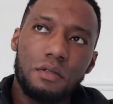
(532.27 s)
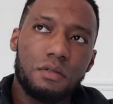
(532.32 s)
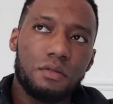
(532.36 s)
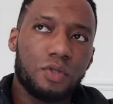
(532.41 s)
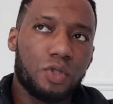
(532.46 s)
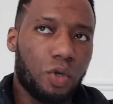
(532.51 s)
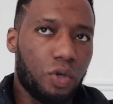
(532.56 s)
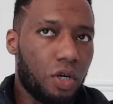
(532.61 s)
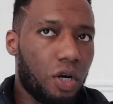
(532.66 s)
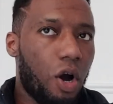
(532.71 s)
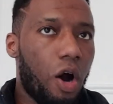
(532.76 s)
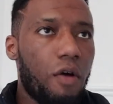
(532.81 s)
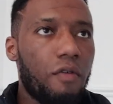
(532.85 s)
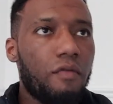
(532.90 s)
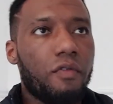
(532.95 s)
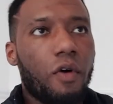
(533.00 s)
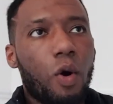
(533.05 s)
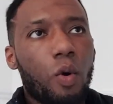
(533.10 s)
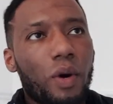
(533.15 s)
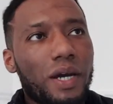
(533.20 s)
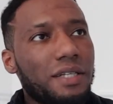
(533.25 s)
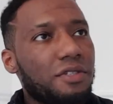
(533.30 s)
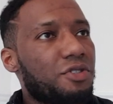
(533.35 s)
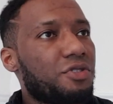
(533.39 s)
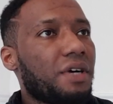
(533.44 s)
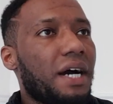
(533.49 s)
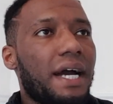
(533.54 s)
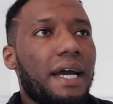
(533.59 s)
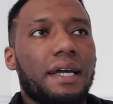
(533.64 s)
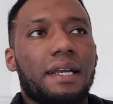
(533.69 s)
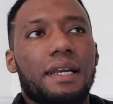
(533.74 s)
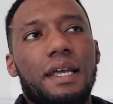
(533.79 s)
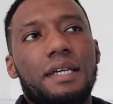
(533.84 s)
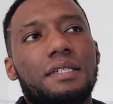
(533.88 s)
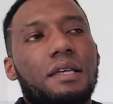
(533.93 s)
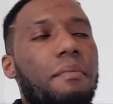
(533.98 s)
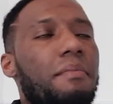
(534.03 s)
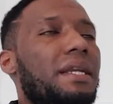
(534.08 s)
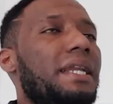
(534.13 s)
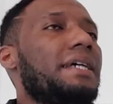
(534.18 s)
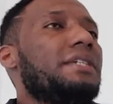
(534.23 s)
So the convo went dry. Let's
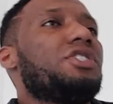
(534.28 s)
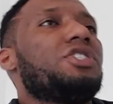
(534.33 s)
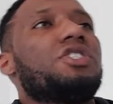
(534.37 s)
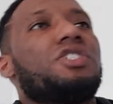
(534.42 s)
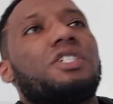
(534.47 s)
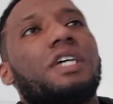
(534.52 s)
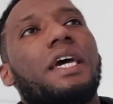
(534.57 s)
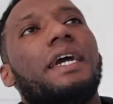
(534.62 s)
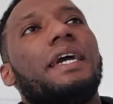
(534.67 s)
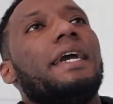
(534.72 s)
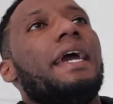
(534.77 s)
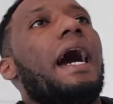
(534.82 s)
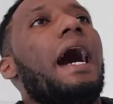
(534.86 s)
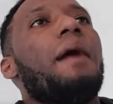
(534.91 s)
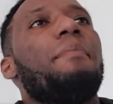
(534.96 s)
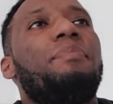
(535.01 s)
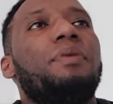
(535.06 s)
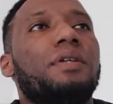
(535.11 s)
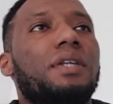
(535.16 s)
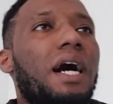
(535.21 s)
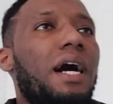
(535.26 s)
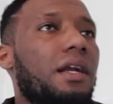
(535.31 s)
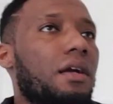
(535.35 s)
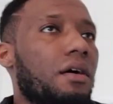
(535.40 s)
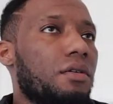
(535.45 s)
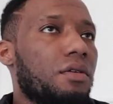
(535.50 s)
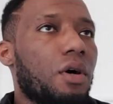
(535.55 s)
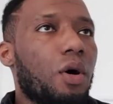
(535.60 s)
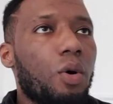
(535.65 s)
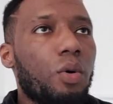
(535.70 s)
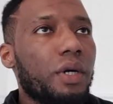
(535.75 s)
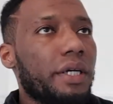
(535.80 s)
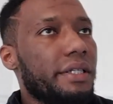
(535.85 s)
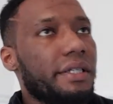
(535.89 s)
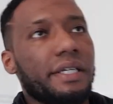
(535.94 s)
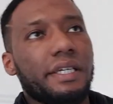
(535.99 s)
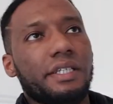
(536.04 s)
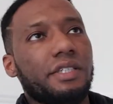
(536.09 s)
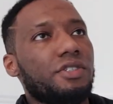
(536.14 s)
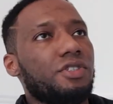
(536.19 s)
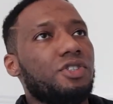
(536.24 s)
let's just say it happened, I don't know, in,
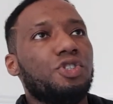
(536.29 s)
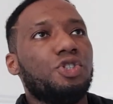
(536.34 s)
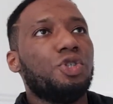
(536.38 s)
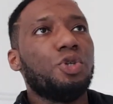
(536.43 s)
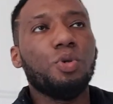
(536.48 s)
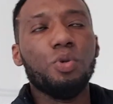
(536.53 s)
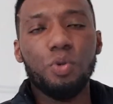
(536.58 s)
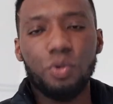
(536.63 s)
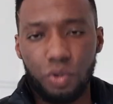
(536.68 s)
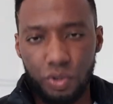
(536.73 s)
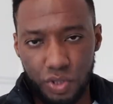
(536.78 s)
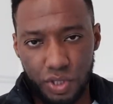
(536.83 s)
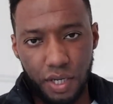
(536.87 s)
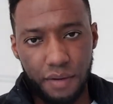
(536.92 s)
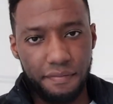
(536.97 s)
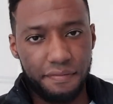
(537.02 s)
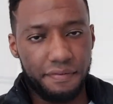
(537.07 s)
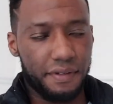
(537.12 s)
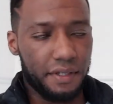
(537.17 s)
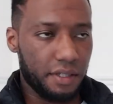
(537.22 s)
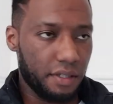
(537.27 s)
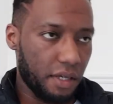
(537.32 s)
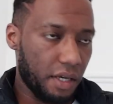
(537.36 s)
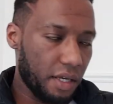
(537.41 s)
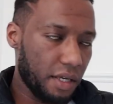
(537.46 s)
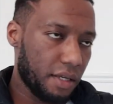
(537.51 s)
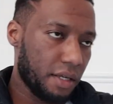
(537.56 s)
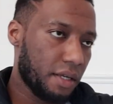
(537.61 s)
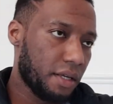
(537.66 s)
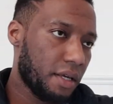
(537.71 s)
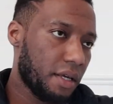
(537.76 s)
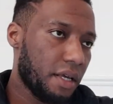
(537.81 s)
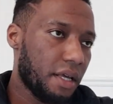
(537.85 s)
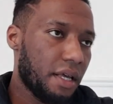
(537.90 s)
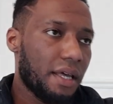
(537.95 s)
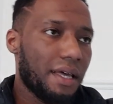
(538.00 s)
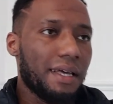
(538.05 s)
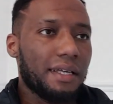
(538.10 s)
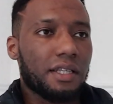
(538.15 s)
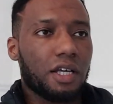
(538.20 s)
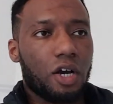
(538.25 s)
in June or something, yeah?
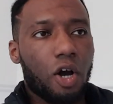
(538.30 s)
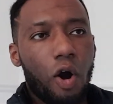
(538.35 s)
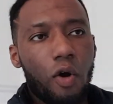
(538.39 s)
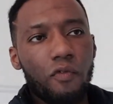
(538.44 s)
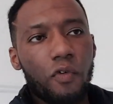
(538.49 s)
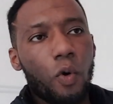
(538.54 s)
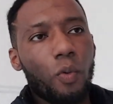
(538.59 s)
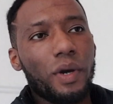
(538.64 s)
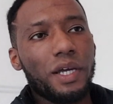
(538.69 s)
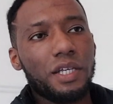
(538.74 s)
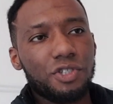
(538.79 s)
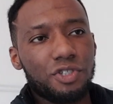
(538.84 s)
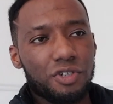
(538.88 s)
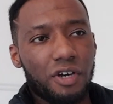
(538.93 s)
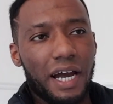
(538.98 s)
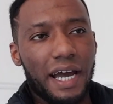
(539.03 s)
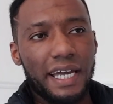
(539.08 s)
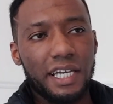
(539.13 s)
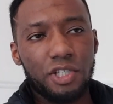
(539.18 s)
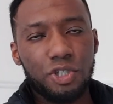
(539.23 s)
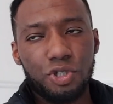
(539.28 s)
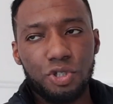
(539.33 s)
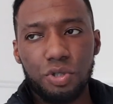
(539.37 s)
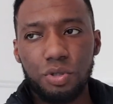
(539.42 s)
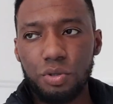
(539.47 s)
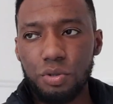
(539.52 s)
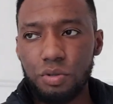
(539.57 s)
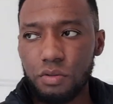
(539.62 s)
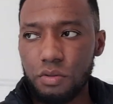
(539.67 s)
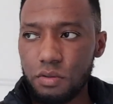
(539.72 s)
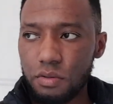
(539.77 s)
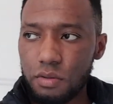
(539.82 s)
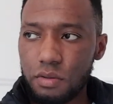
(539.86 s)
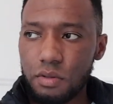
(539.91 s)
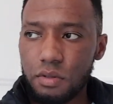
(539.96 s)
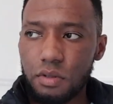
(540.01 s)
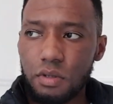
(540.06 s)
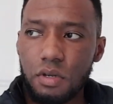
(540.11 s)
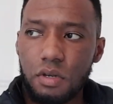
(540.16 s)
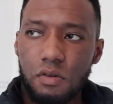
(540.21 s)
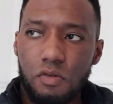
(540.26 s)
The convo went dry in June.
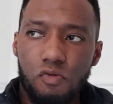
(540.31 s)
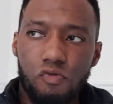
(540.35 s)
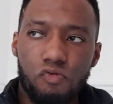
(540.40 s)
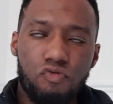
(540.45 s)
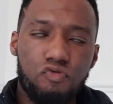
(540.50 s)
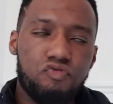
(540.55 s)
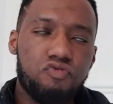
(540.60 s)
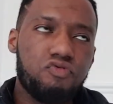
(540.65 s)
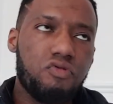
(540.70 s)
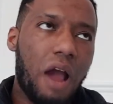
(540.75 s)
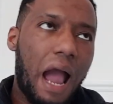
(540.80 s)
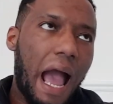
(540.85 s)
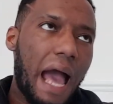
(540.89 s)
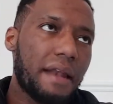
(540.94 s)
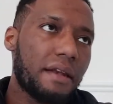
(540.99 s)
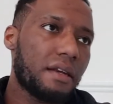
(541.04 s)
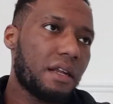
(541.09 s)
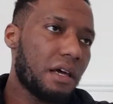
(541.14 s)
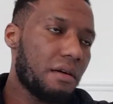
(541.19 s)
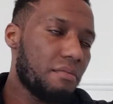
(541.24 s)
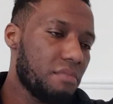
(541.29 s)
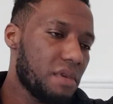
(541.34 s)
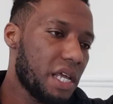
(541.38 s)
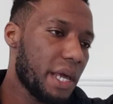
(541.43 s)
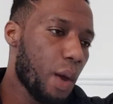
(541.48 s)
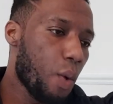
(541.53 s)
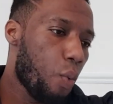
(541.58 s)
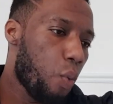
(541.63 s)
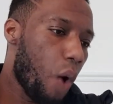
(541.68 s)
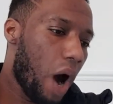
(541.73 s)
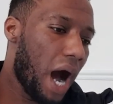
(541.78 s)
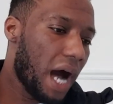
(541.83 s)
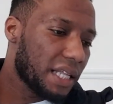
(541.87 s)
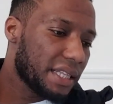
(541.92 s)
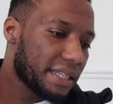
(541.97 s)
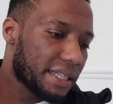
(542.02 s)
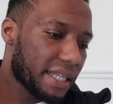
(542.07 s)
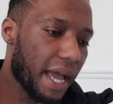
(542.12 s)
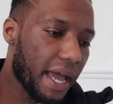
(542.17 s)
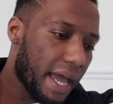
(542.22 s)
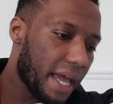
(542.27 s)
Randomly,
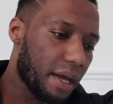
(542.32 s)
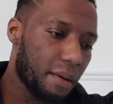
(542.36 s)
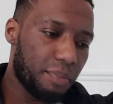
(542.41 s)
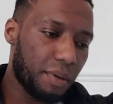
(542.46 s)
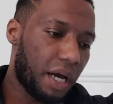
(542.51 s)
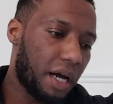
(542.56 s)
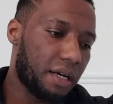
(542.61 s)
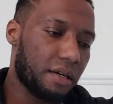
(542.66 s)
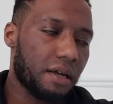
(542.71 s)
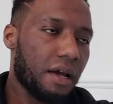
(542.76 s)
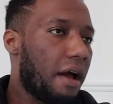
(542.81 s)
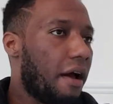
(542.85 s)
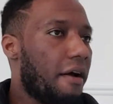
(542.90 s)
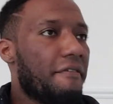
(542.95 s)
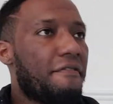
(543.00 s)
one day, blood.